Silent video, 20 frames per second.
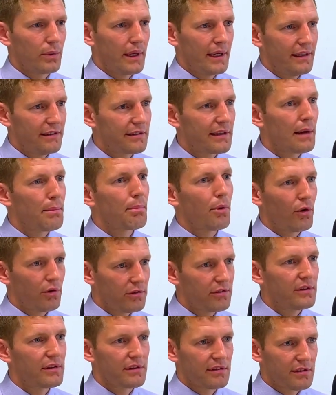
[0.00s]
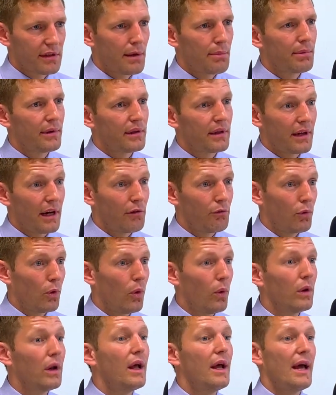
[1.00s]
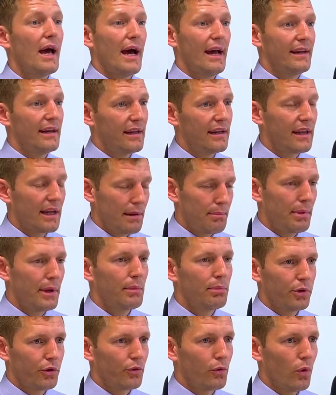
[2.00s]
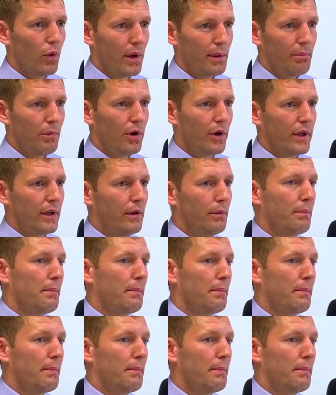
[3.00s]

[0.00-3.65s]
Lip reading: is that person to step into that role and then to get people to row in behind them.